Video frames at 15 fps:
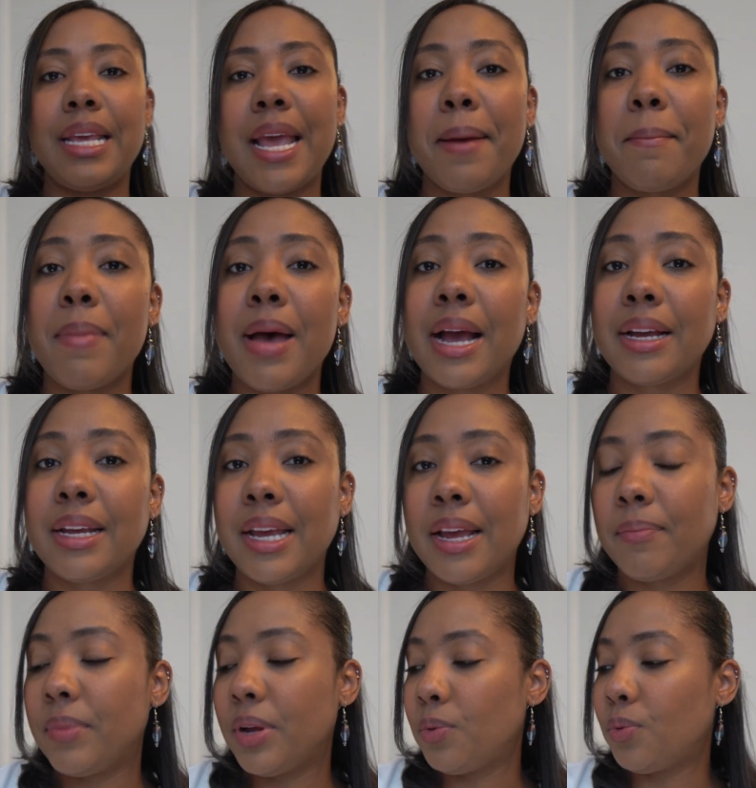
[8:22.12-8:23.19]
handbag
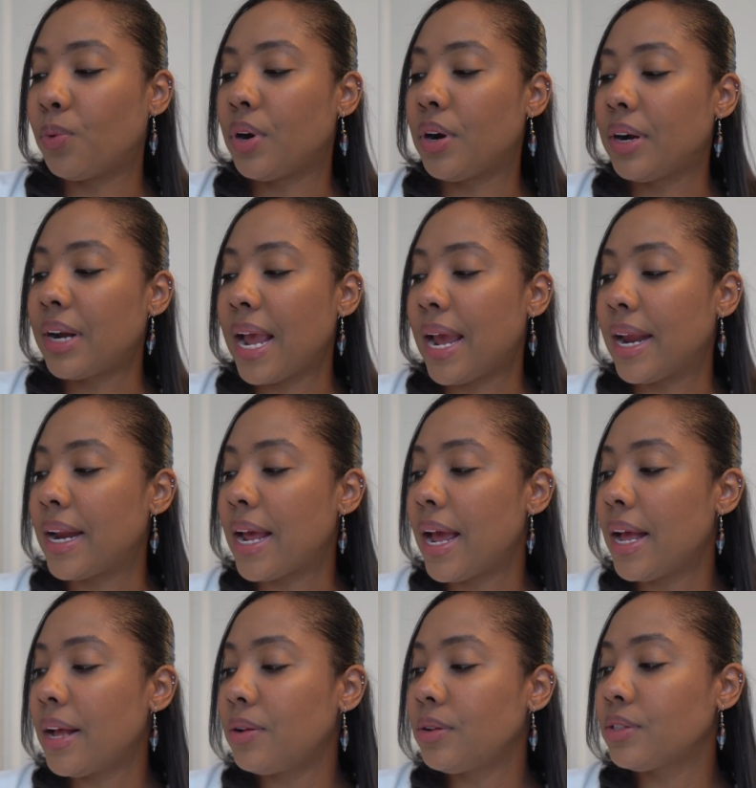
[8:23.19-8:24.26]
can be worn
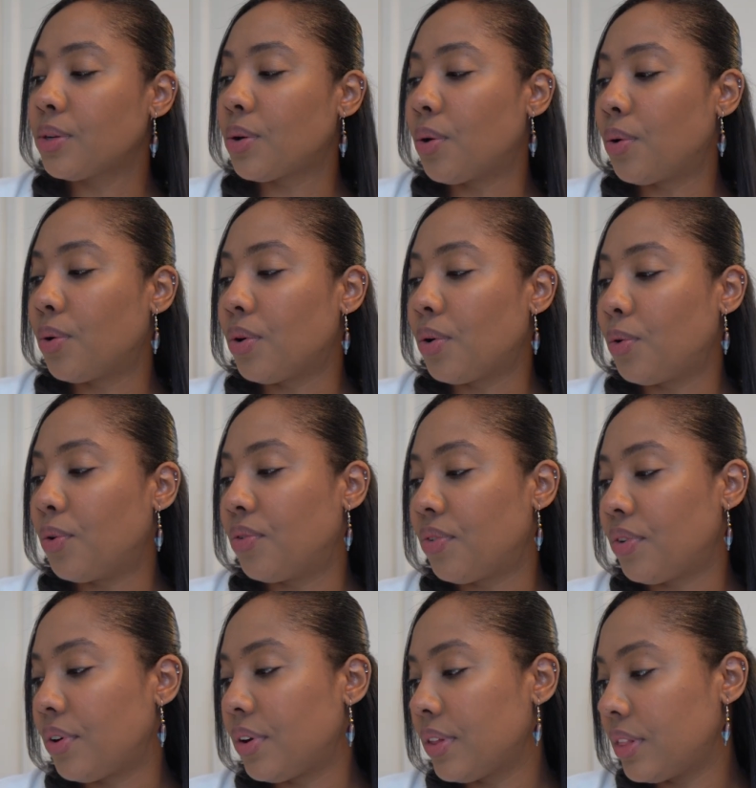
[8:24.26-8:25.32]
handheld or
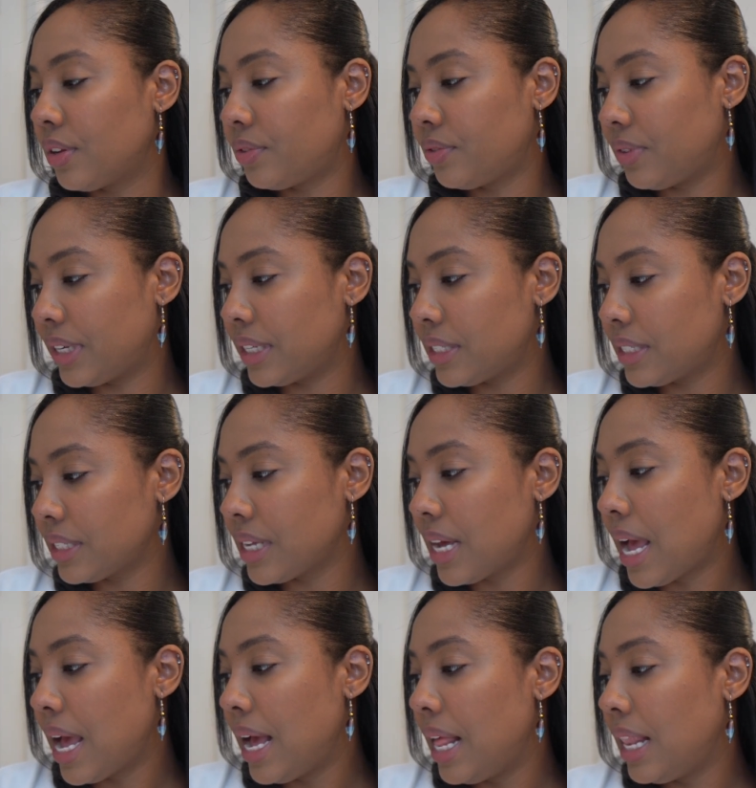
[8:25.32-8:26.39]
over the wrist.
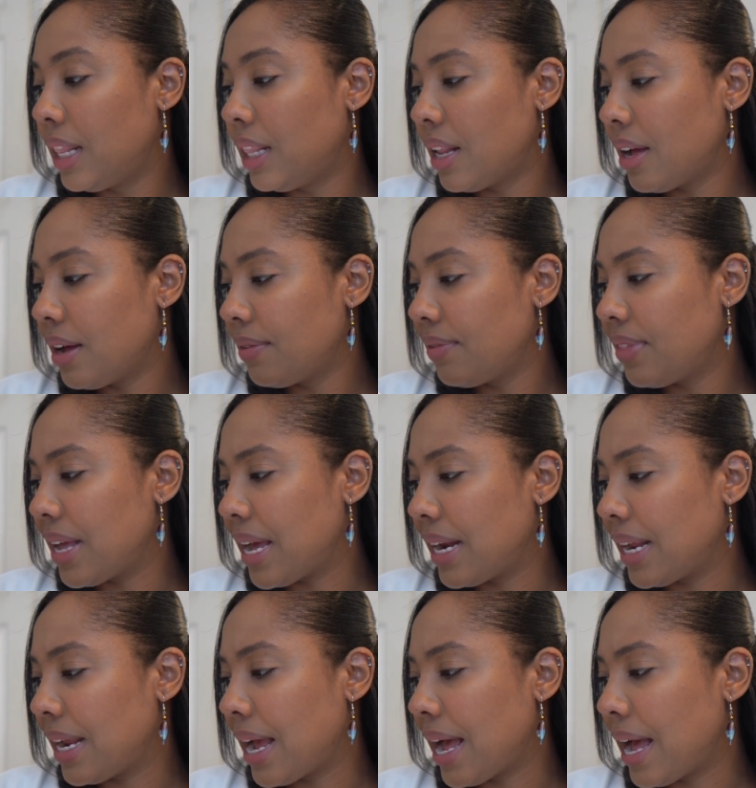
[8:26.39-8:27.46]
Love that
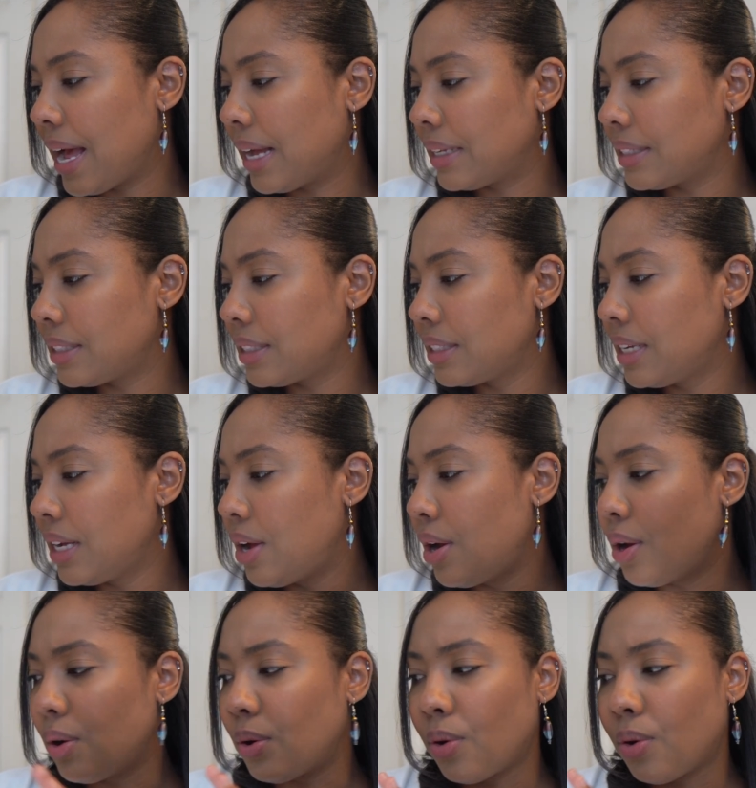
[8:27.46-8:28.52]
it has
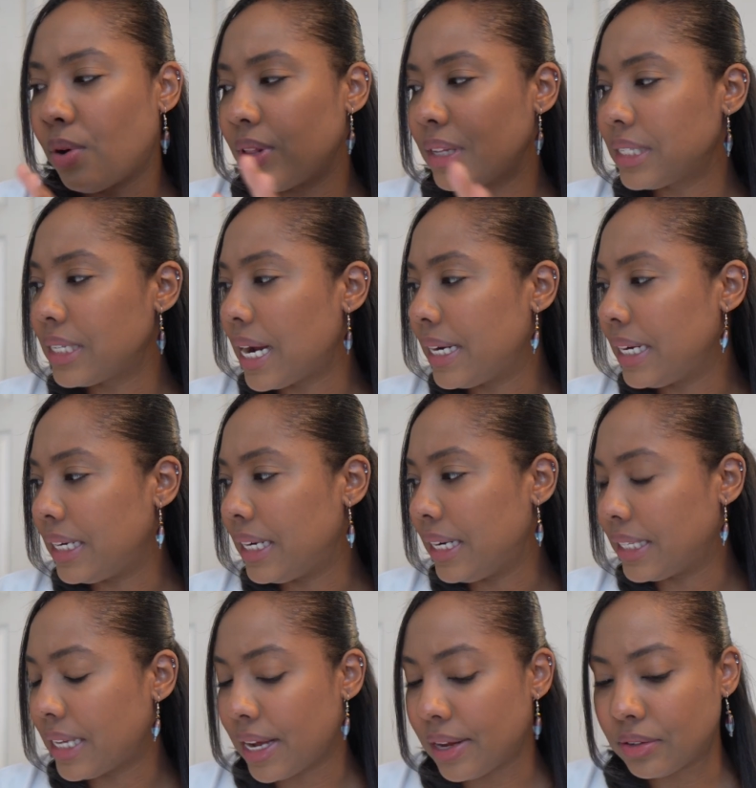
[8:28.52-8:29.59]
all the tiny
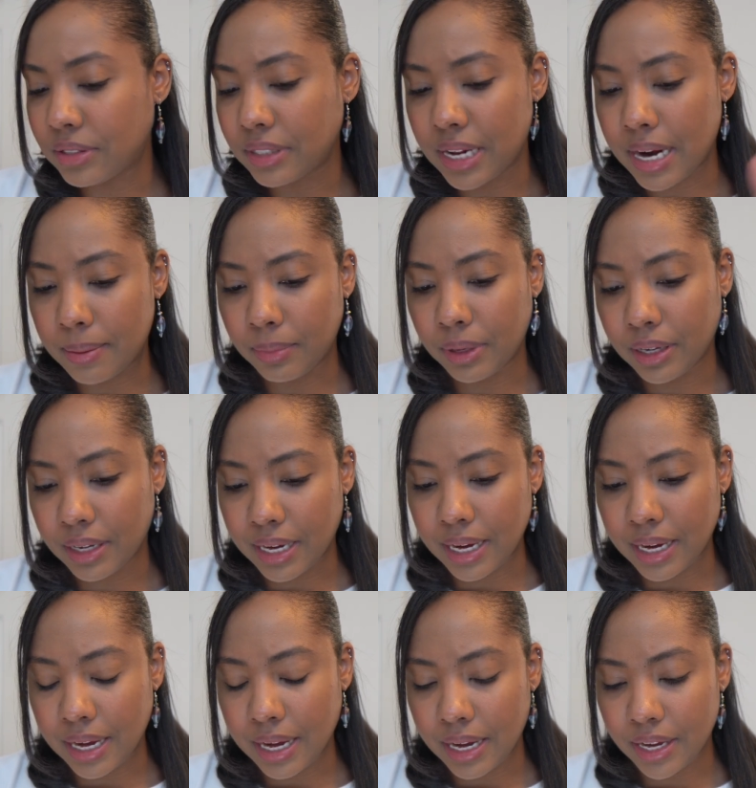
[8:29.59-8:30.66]
details that I'm
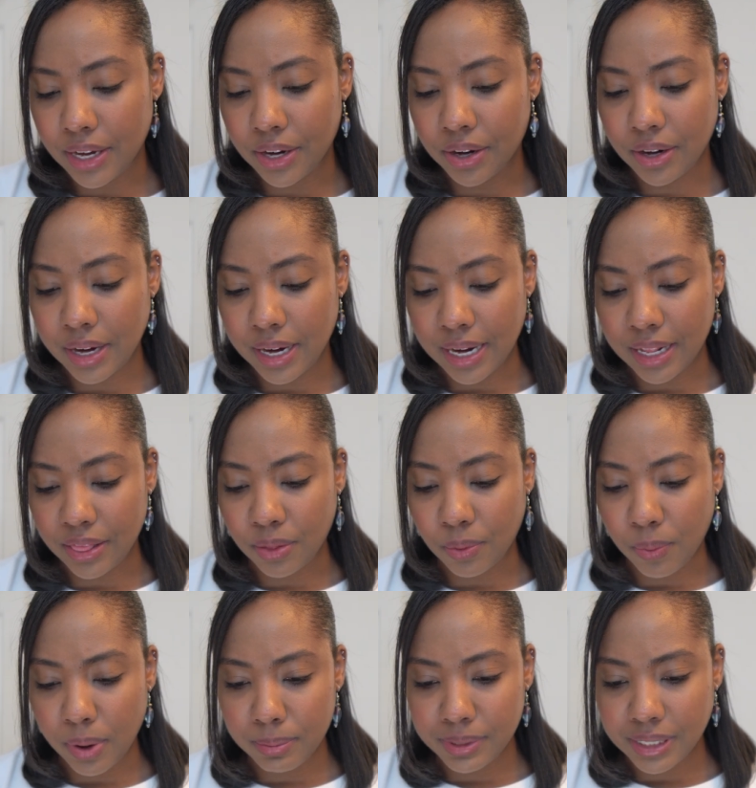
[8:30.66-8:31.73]
looking here in the
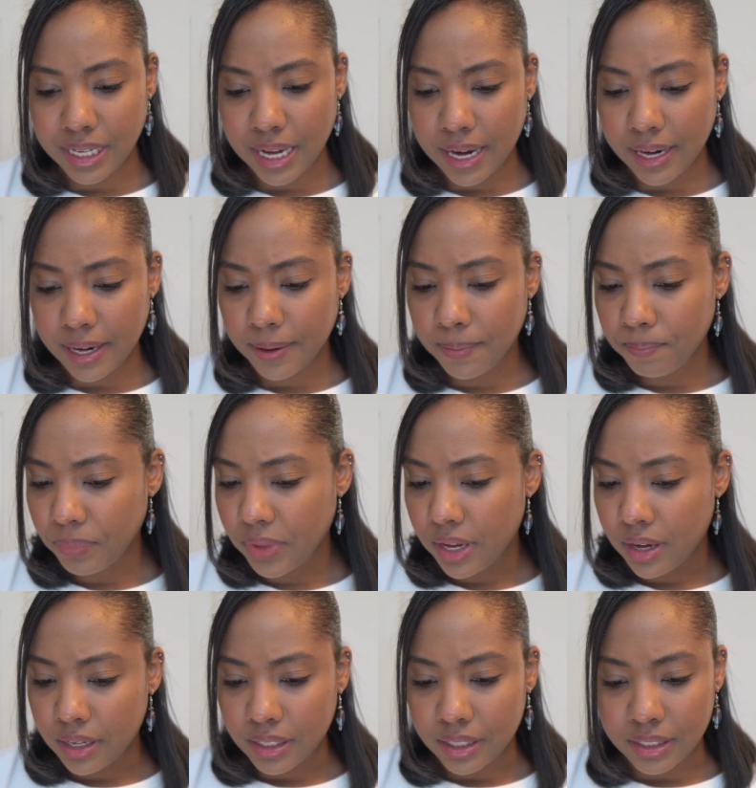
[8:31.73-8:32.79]
website.
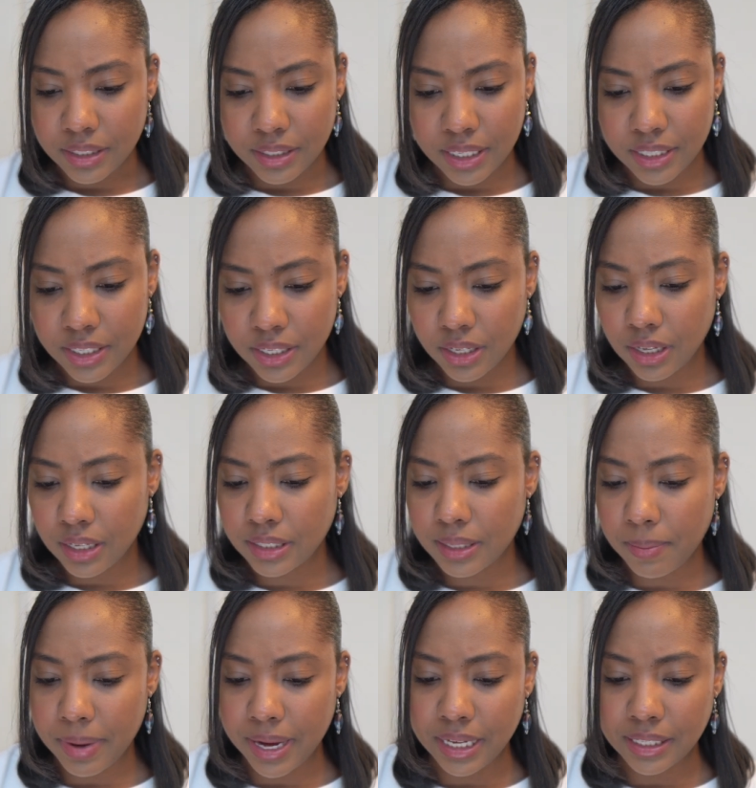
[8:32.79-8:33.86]
The stitching looks
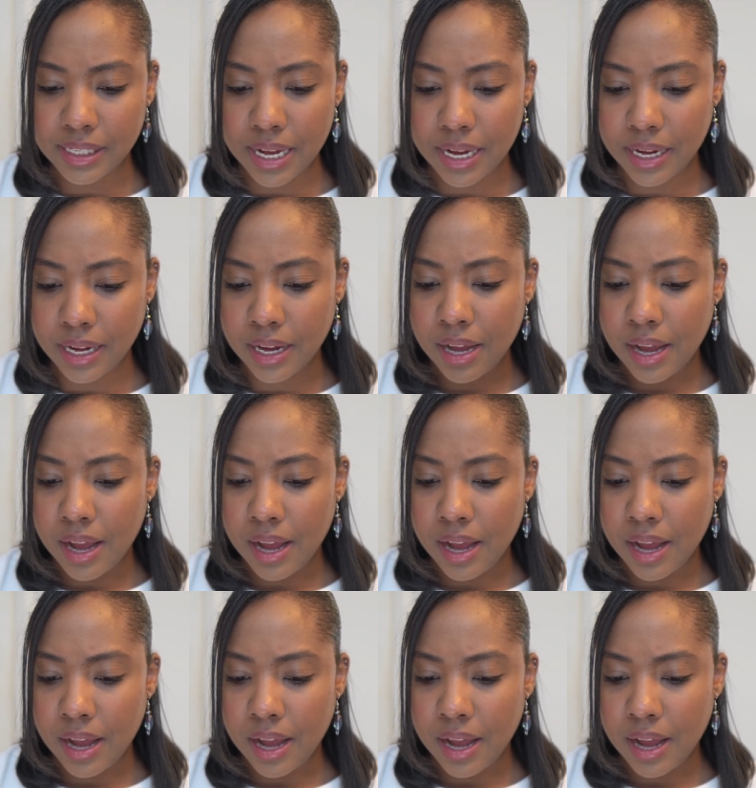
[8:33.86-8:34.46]
amazing.